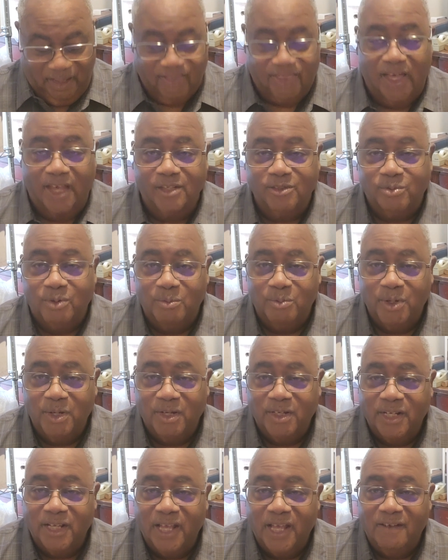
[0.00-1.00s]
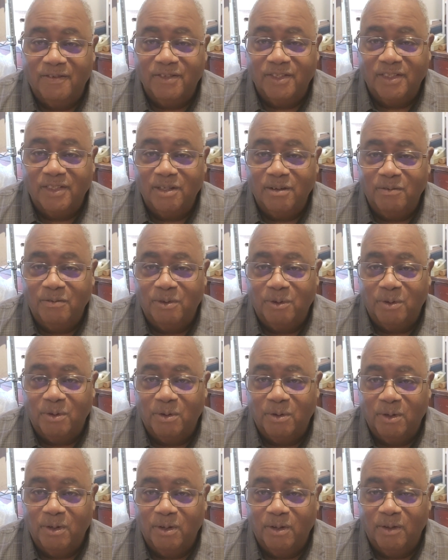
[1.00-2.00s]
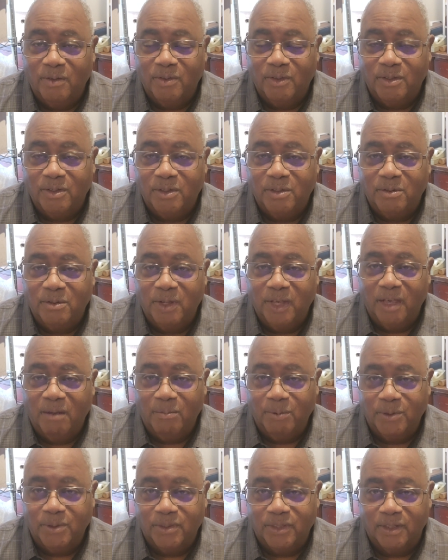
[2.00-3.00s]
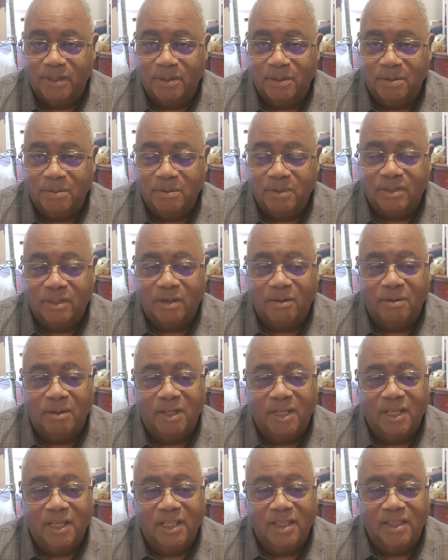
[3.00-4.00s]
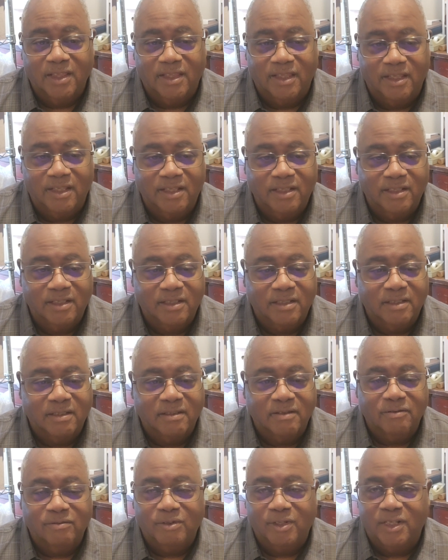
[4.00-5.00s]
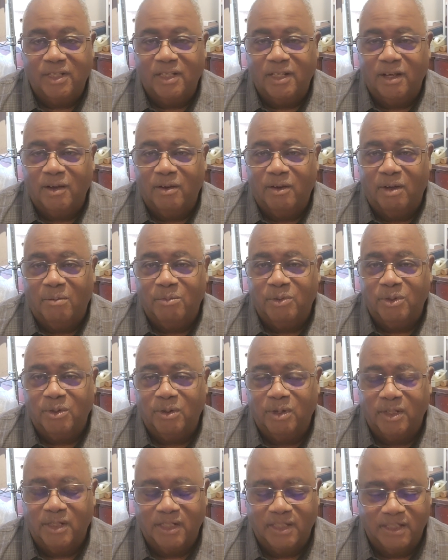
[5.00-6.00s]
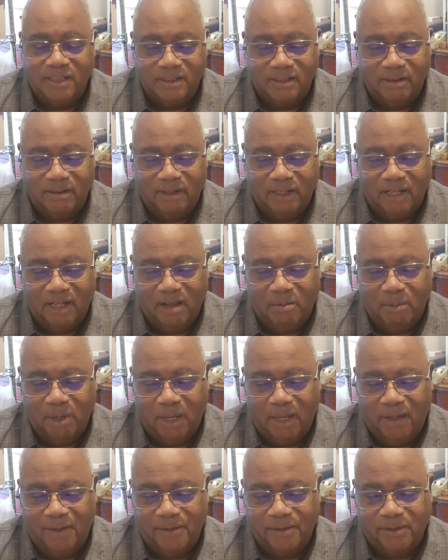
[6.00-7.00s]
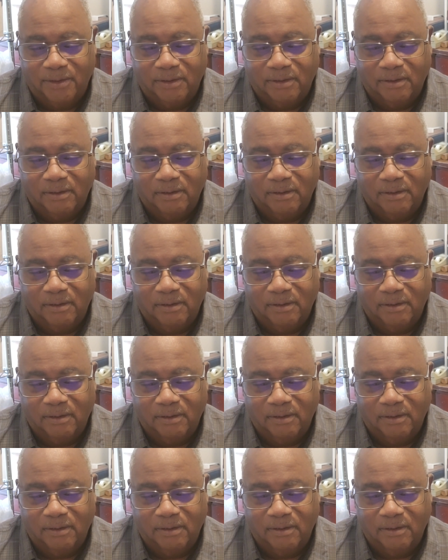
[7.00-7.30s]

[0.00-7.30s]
that's what we're going to have to look for on the new episode. So this video I'm doing is going to come out